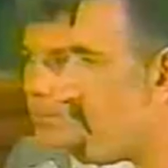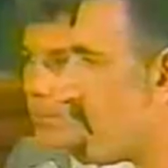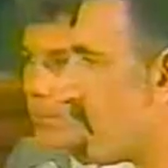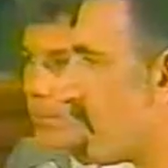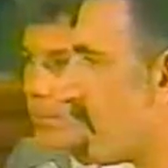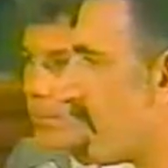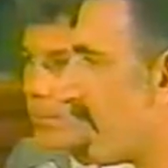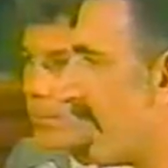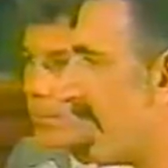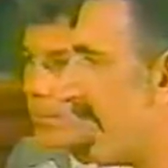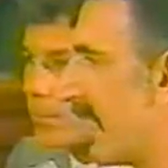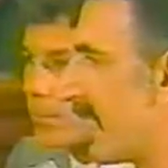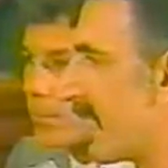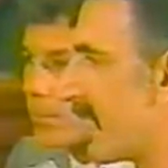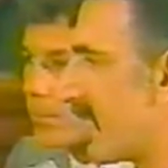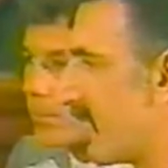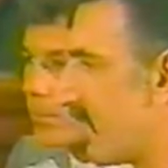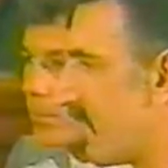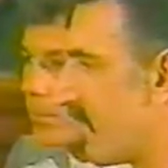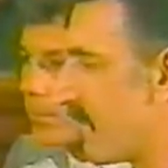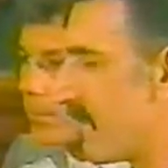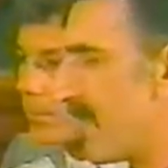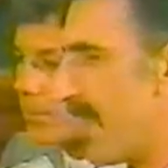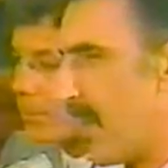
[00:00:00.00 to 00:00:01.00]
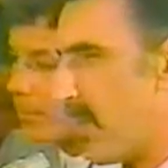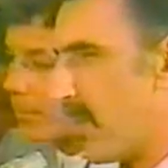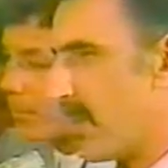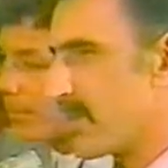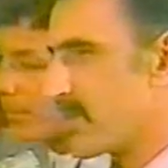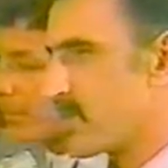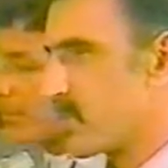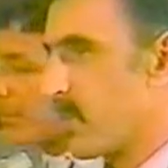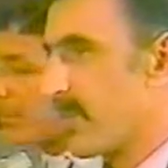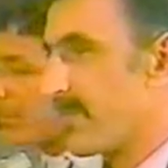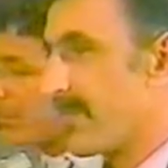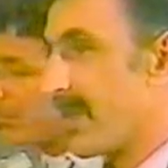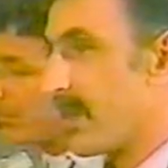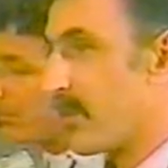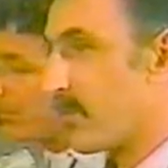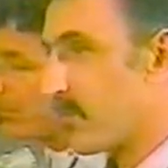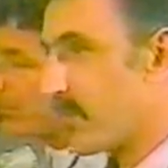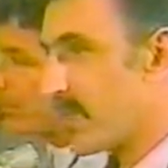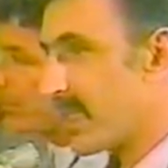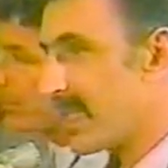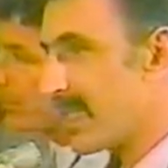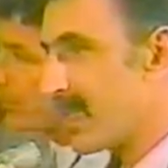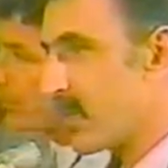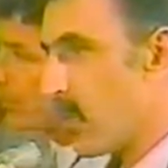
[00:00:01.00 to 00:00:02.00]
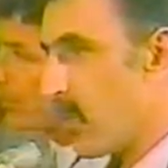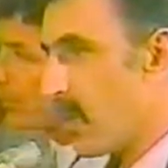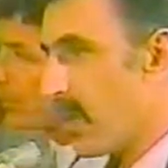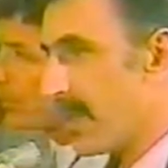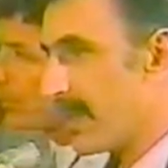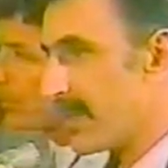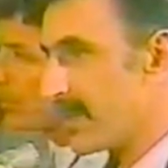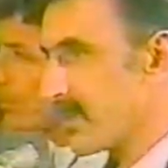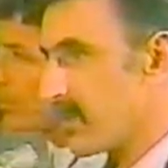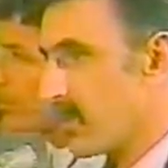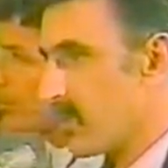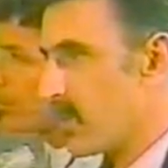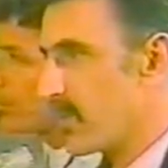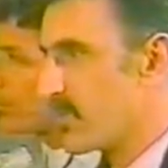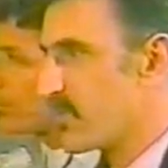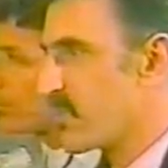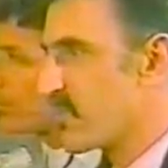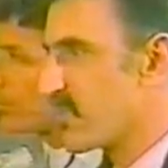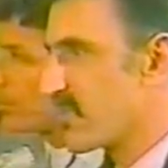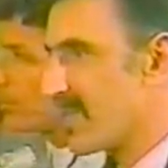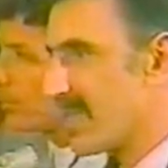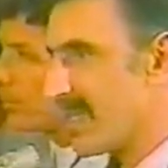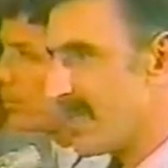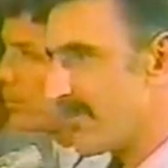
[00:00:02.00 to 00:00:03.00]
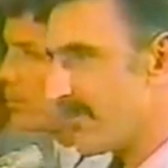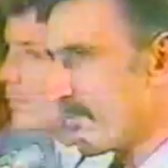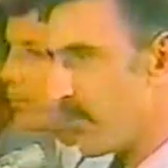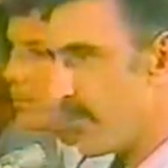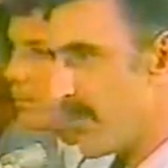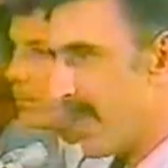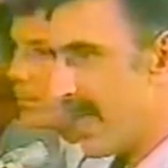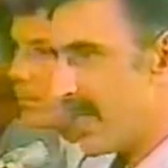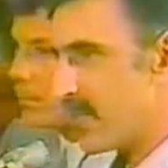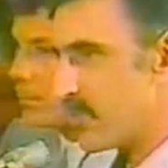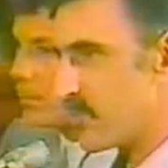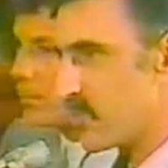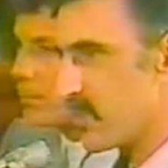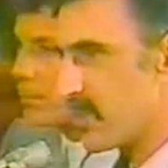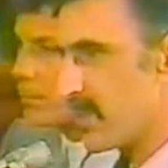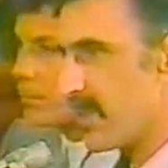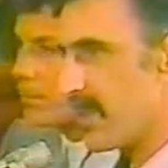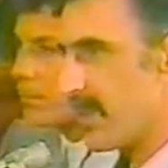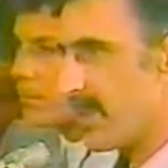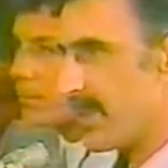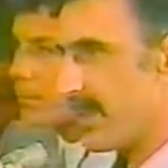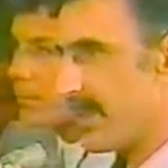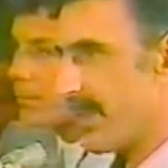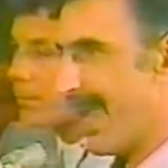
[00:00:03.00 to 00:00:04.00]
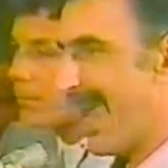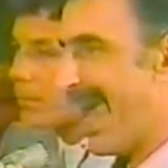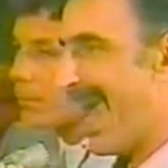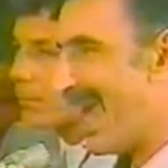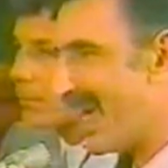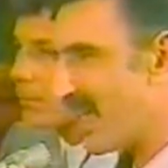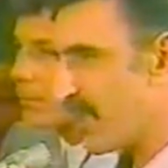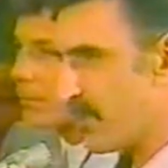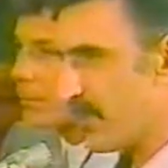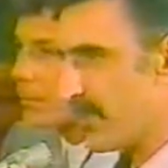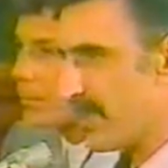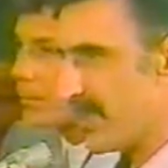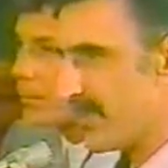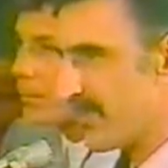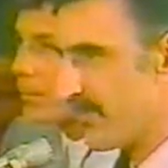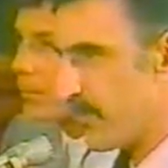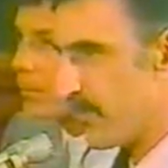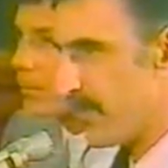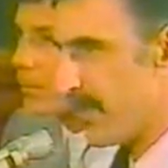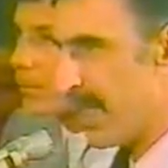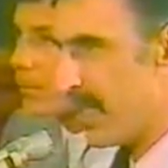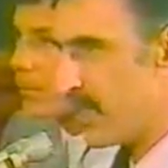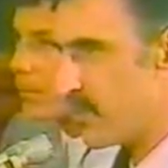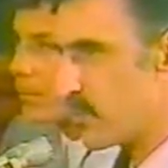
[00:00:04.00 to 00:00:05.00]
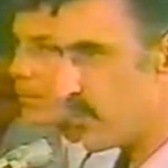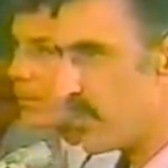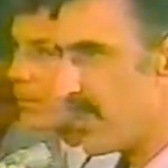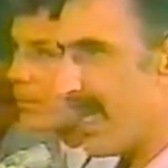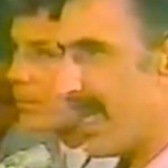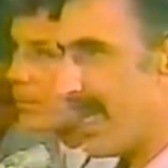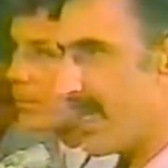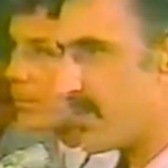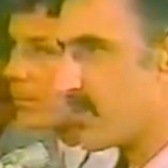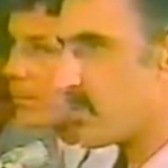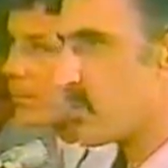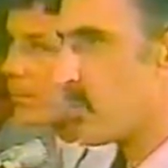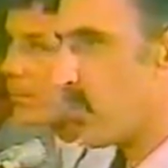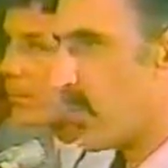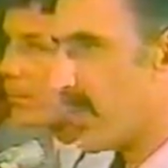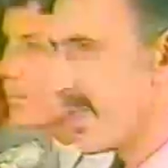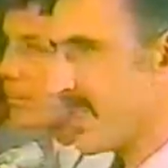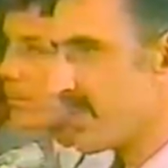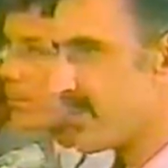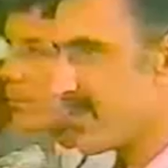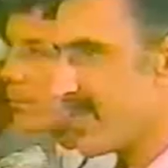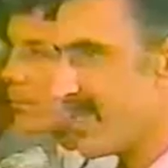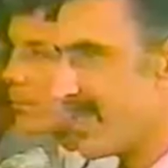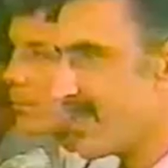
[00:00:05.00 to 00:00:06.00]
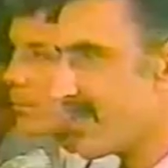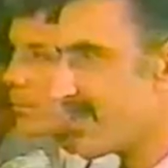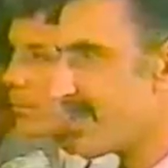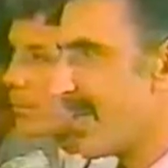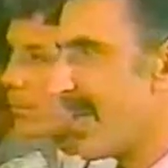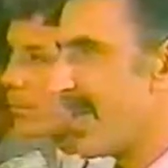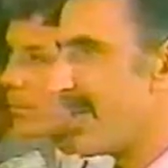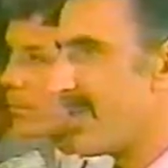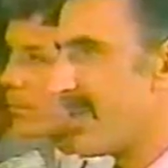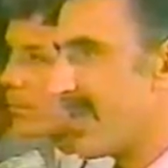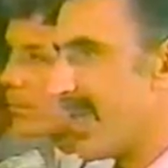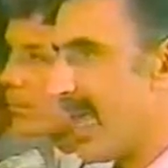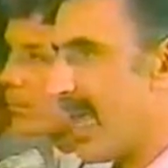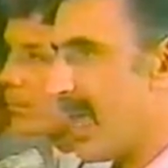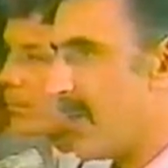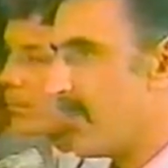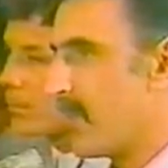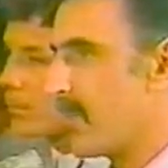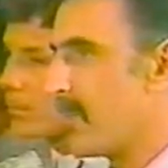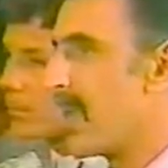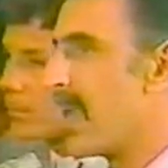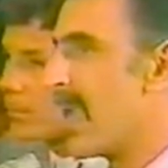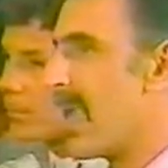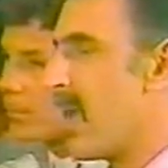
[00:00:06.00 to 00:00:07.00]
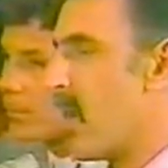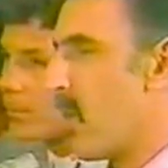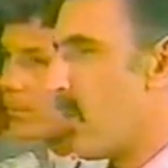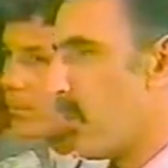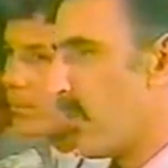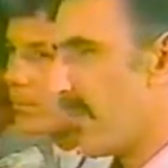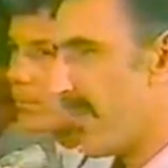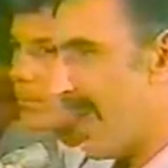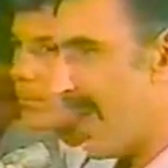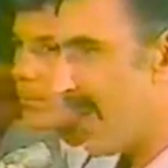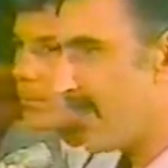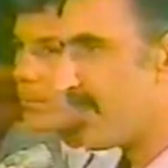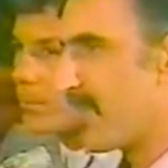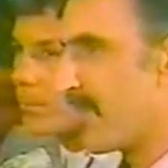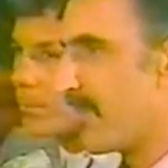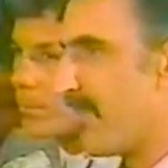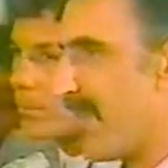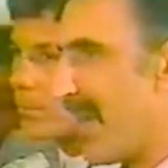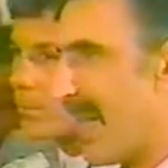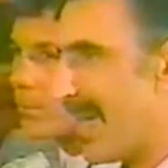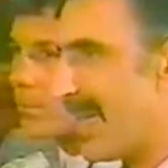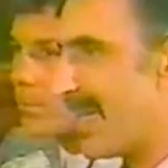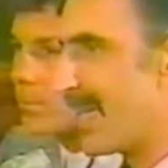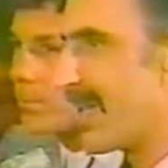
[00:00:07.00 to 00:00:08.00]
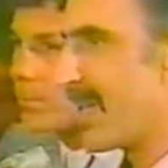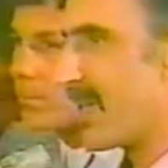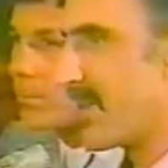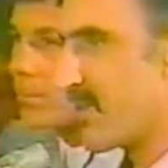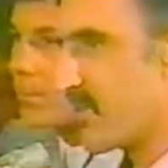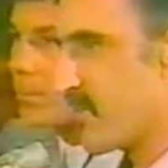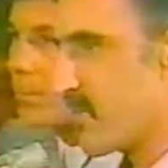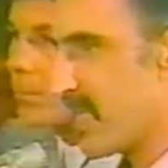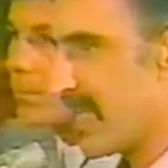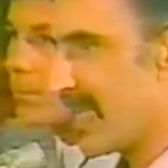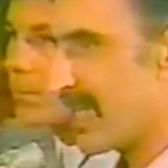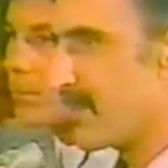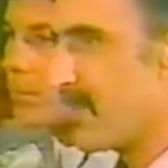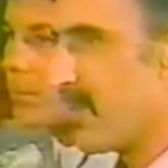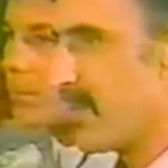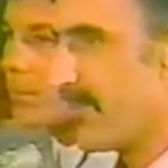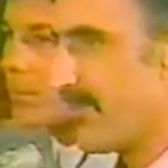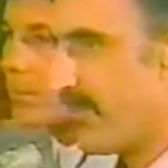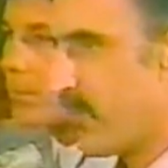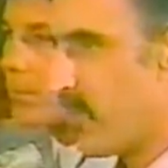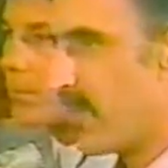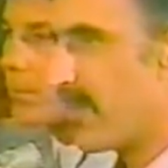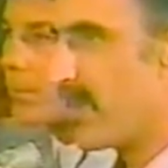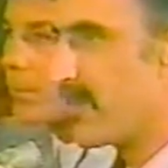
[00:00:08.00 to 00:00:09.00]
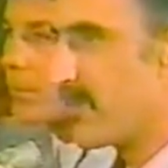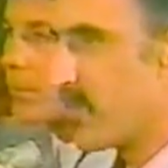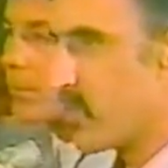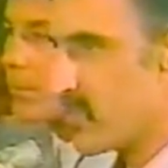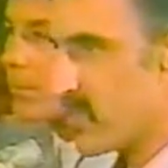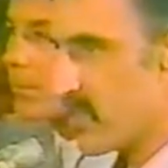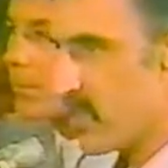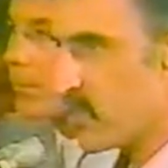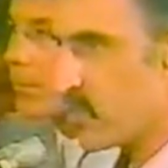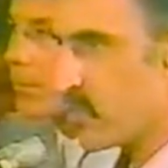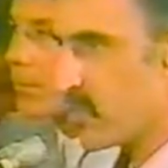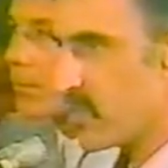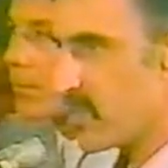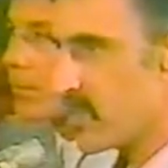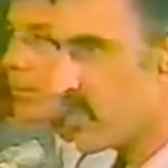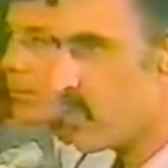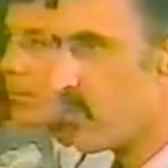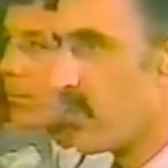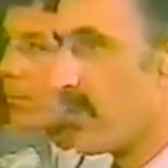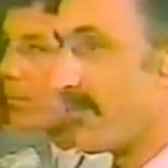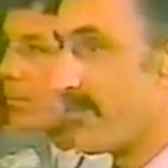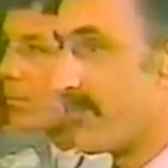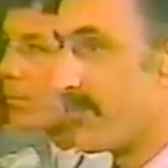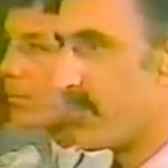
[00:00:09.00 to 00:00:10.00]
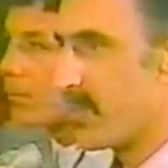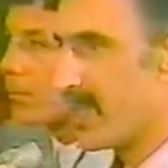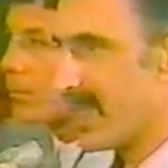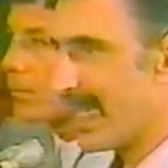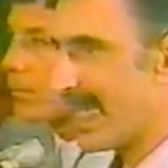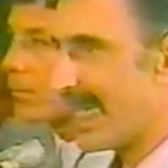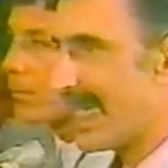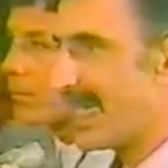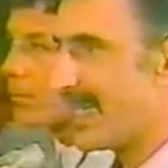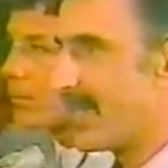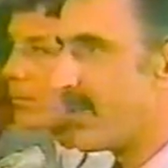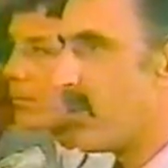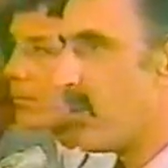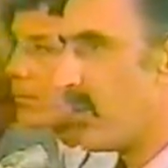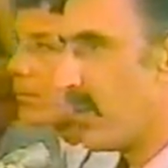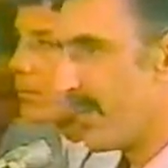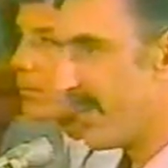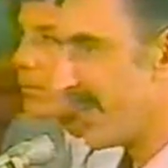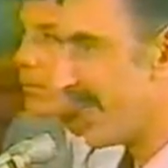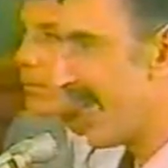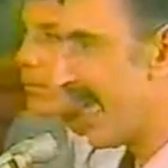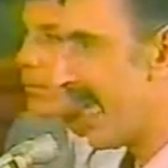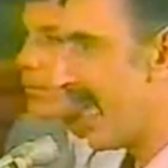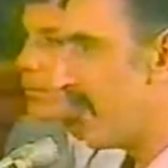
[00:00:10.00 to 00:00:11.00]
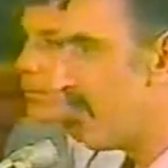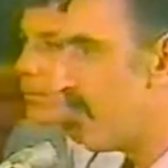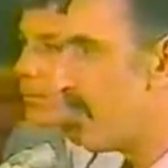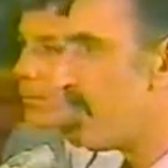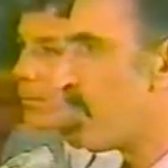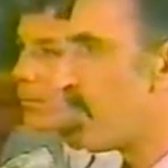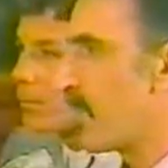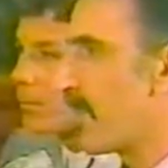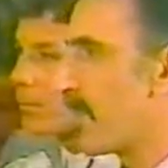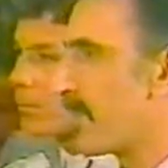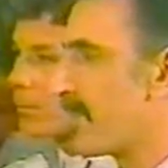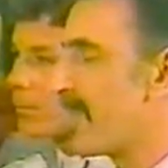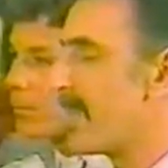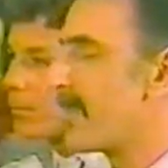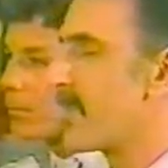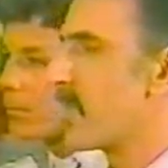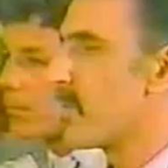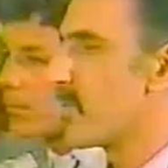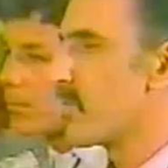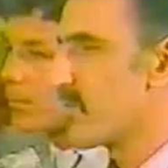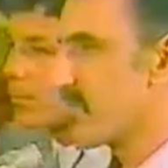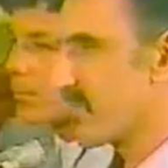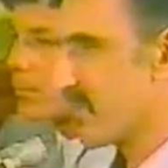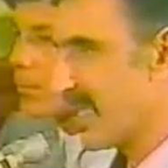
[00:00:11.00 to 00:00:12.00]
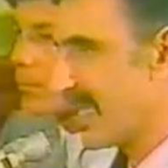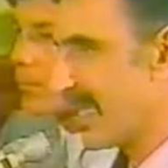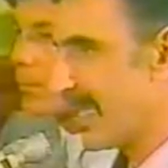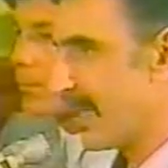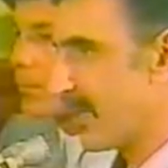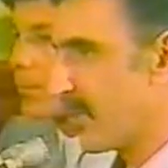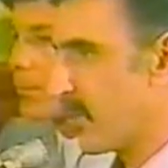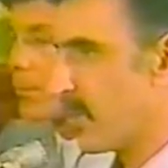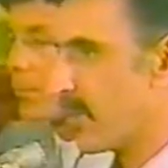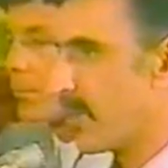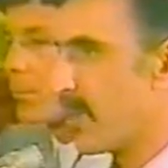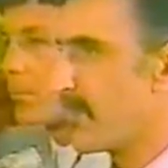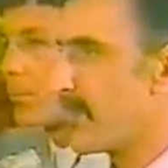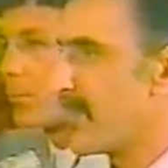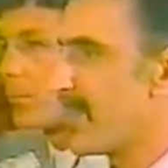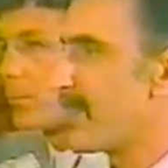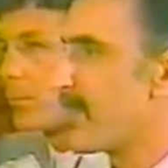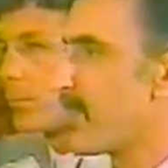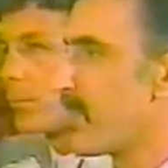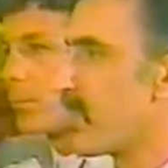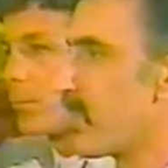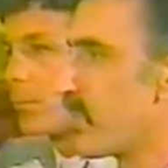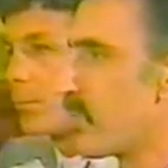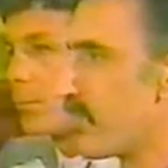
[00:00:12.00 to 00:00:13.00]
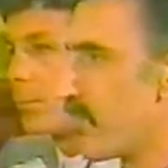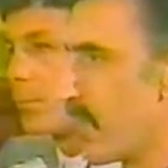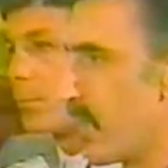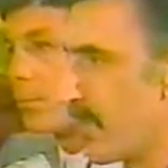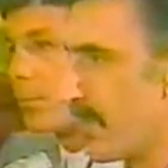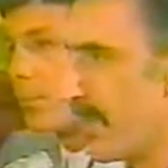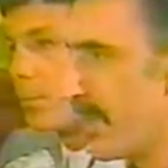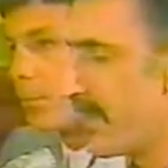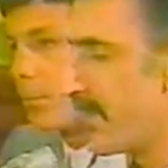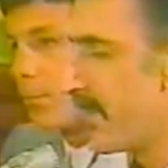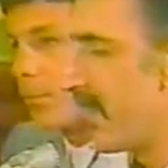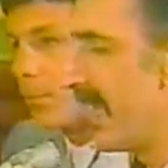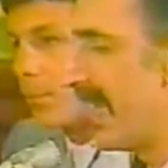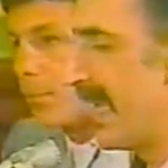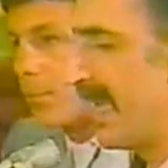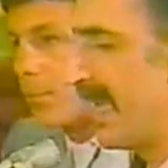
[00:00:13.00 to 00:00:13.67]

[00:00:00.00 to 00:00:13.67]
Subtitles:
to give parents what they really want, which is information, accurate information as to what is inside the album, without providing a stigma for the musicians who have played on the album, or the people who sing it, or the people who wrote it.